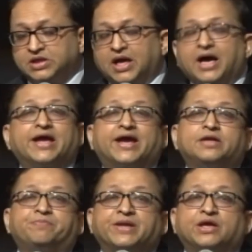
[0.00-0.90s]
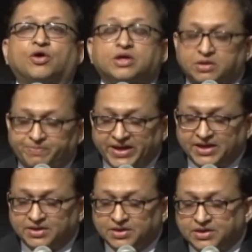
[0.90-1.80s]
I get precordial
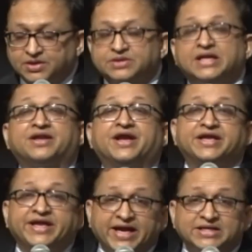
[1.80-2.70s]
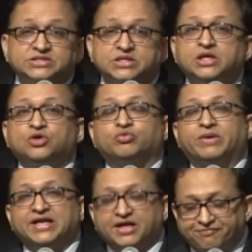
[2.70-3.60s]
pain that radiates to my
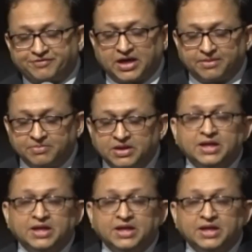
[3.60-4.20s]
left arm